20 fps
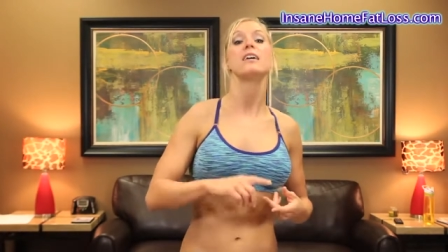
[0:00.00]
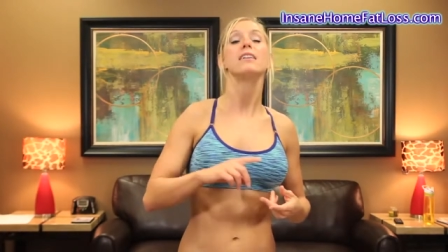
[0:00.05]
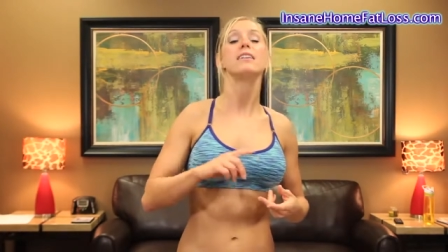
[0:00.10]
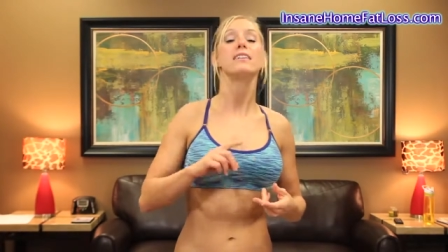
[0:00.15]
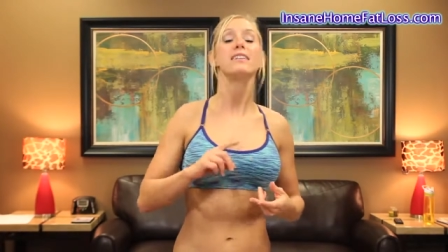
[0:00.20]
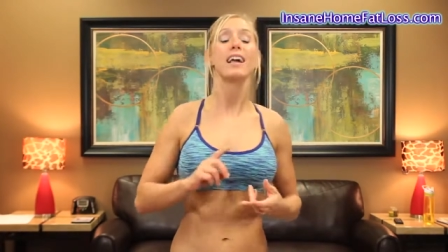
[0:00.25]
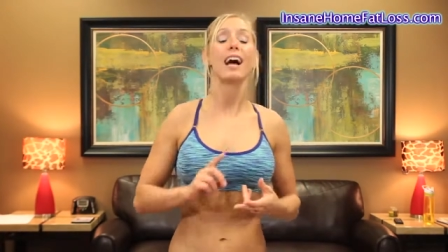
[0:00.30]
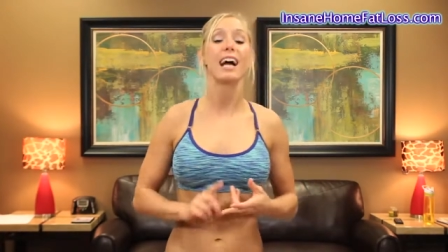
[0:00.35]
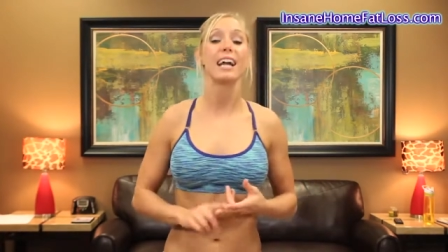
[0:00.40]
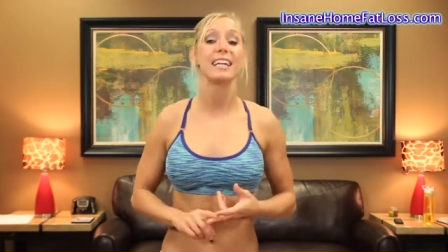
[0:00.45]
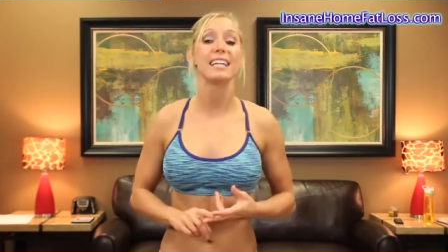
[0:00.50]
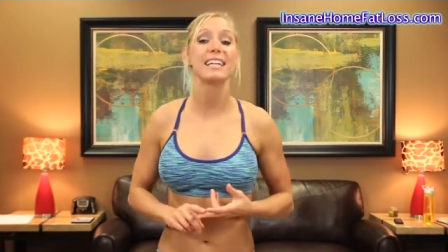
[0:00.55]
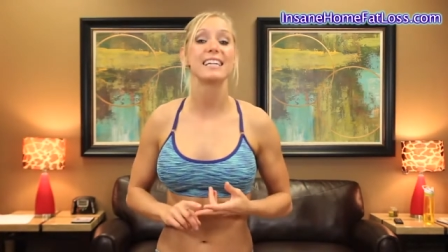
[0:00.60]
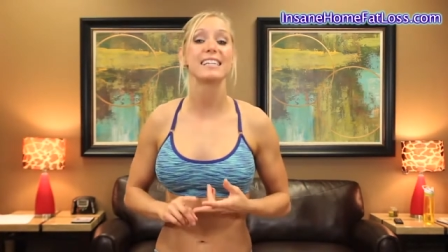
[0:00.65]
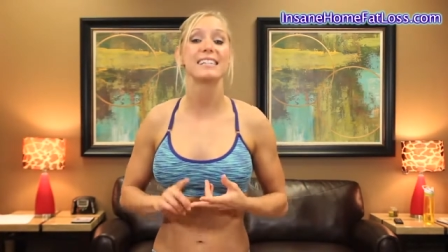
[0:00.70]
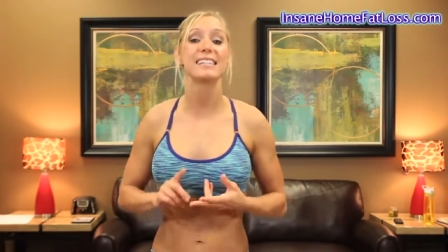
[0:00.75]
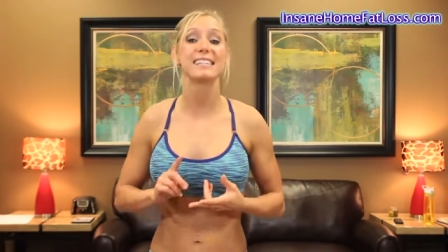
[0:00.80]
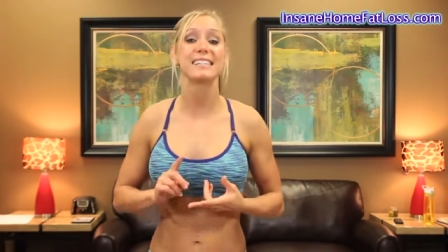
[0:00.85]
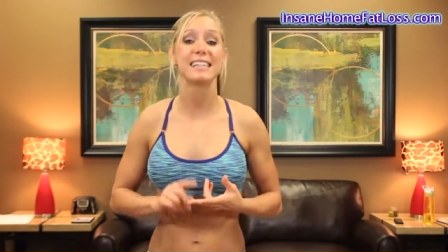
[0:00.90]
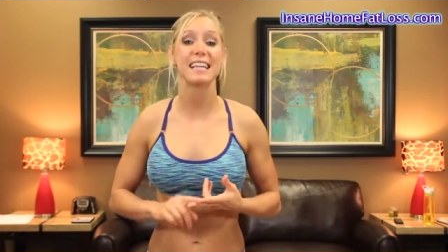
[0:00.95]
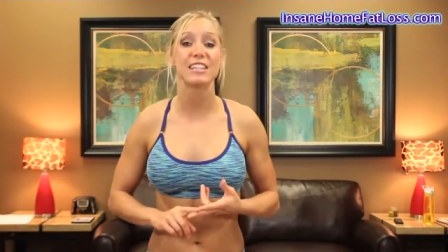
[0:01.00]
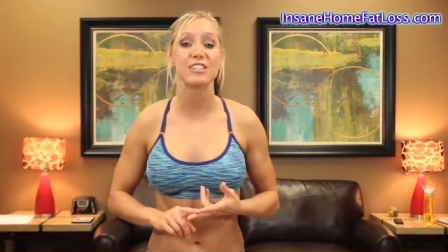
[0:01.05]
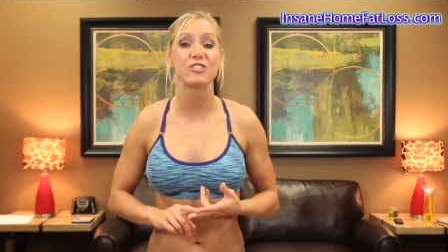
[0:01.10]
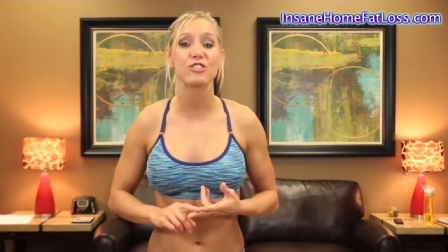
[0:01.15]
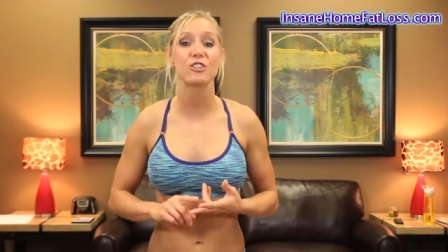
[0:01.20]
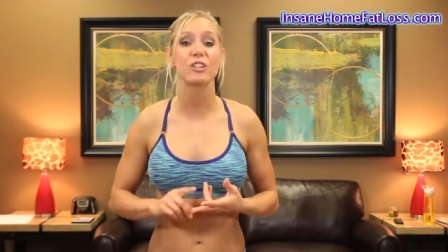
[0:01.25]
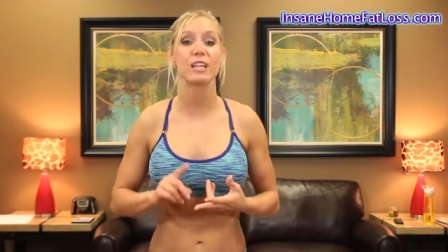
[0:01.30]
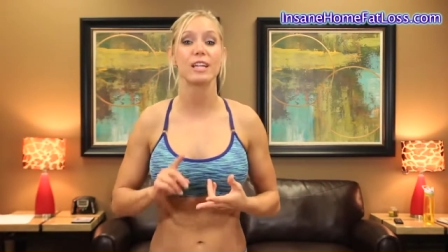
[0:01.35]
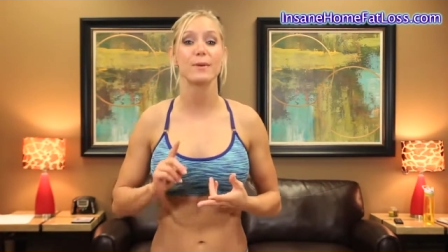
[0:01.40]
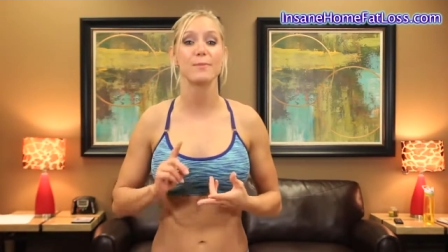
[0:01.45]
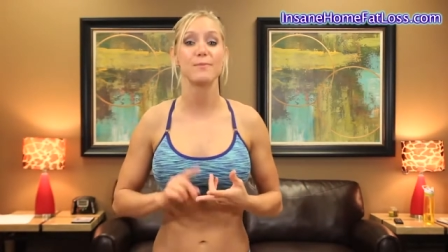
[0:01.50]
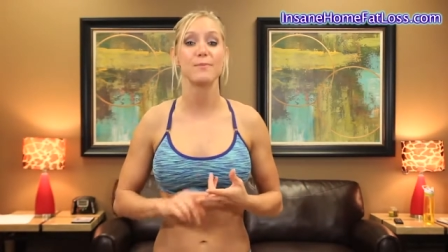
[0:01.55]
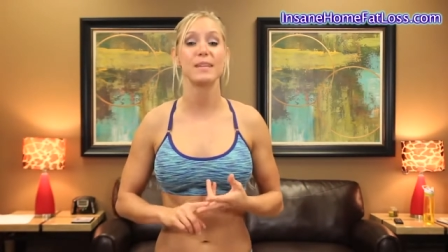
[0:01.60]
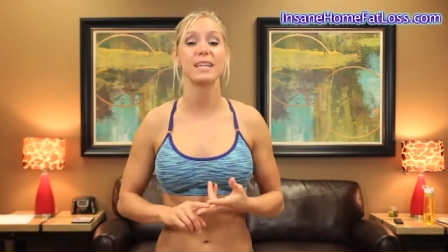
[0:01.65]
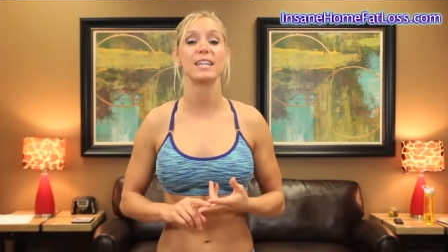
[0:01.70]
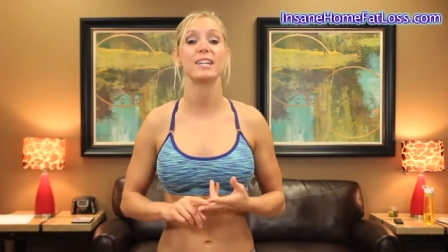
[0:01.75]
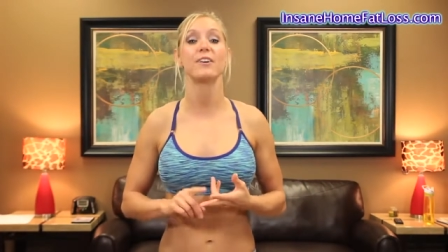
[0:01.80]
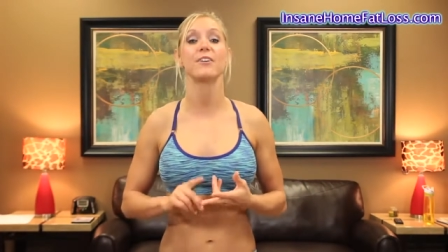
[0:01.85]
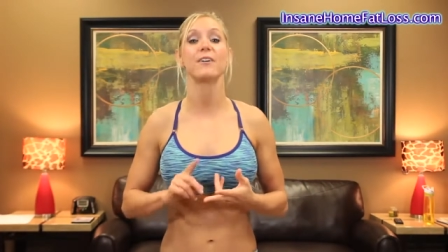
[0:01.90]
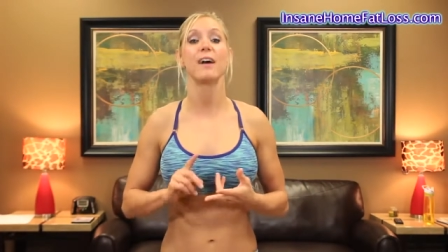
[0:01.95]
nine essential
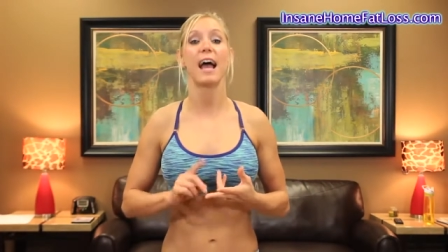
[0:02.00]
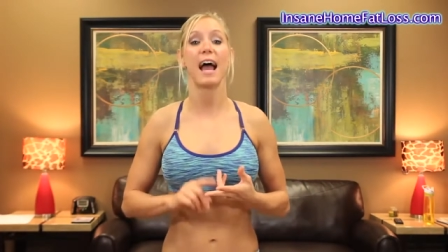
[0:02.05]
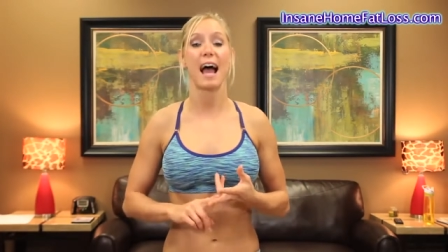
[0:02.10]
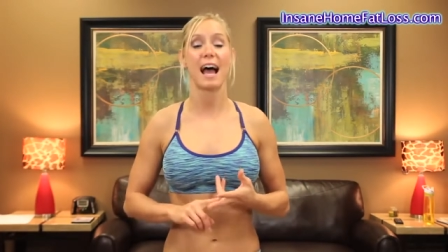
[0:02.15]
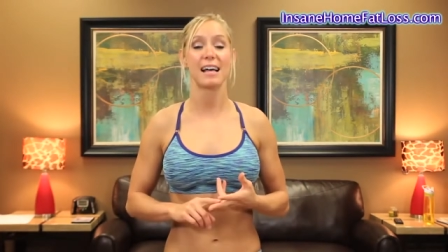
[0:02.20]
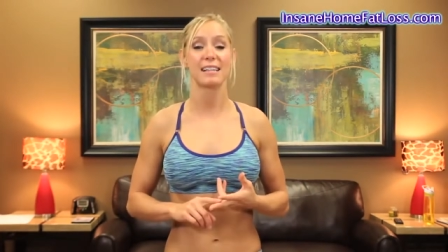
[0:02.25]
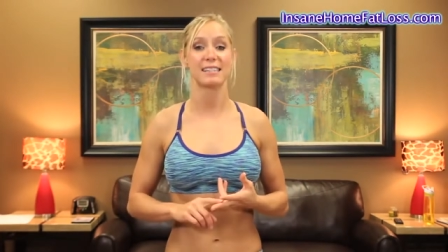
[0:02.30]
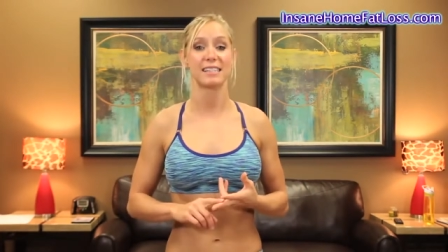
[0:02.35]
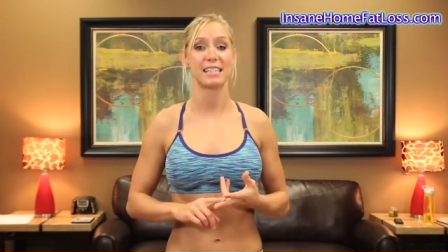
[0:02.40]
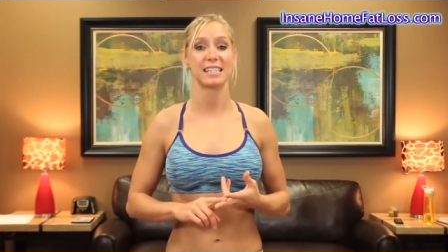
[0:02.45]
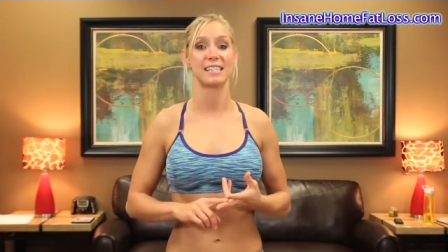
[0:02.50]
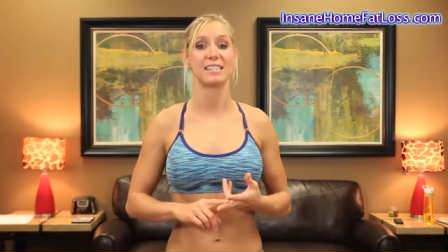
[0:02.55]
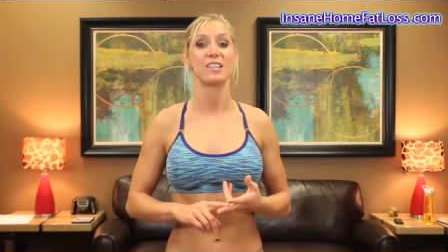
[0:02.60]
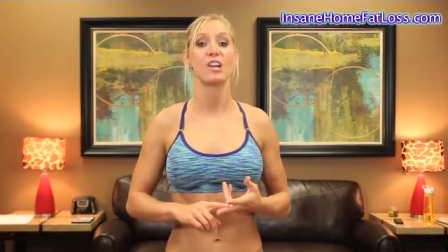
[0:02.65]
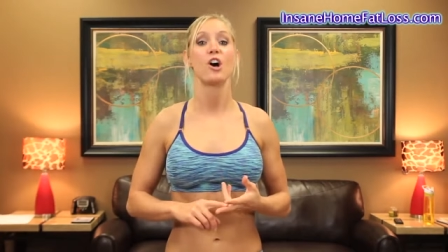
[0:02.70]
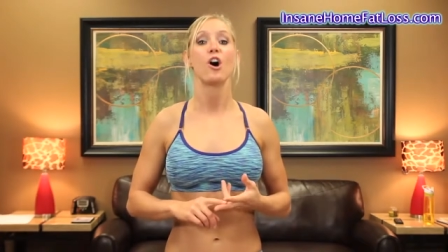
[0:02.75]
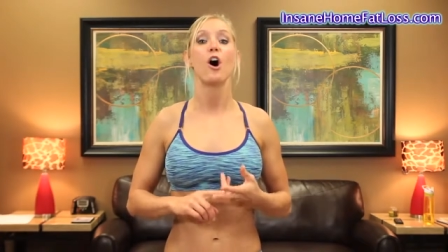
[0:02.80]
amino acids,